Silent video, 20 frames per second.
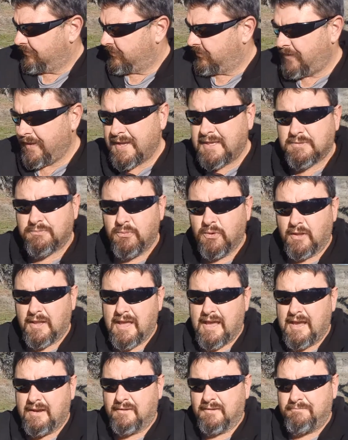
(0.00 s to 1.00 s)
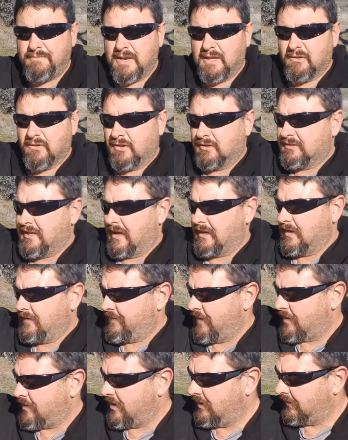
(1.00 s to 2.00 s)
This will handle big long
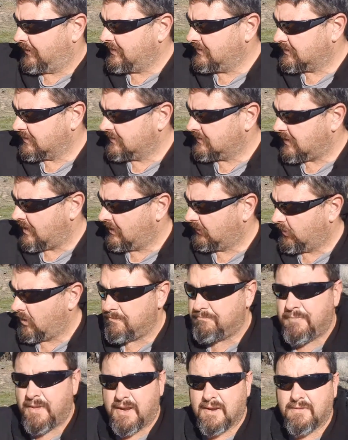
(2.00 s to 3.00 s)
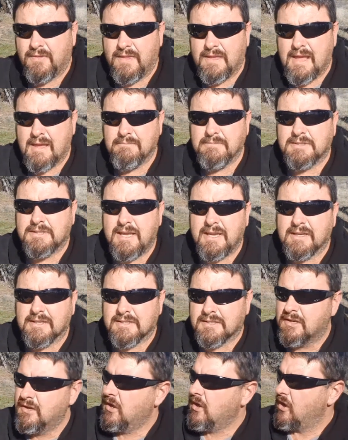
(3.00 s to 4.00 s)
telephoto lenses a lot better than the
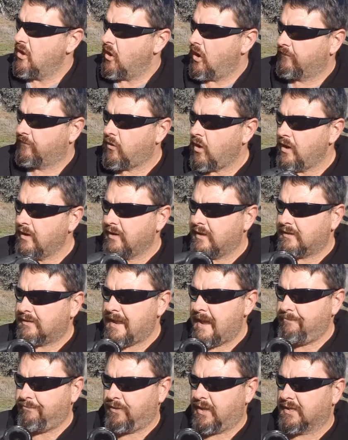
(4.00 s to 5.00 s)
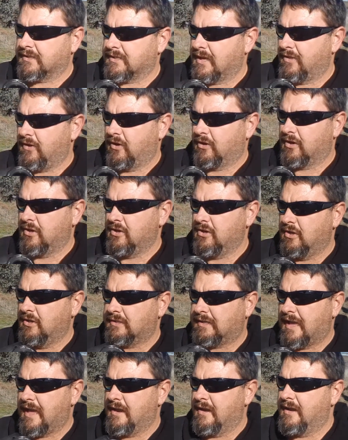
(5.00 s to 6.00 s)
M6. I've got an adapter so that I can
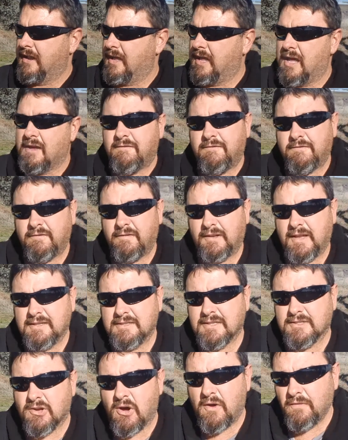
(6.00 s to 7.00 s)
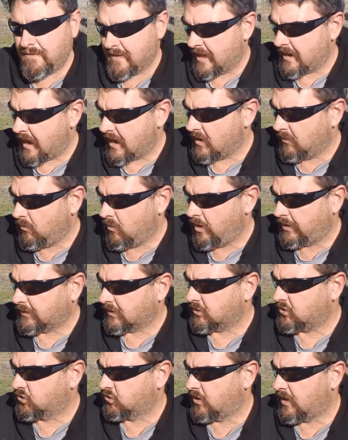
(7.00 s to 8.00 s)
use Canon EF lenses on that and it works
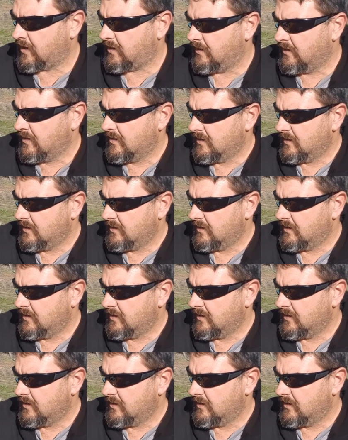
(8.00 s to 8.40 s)
a treat,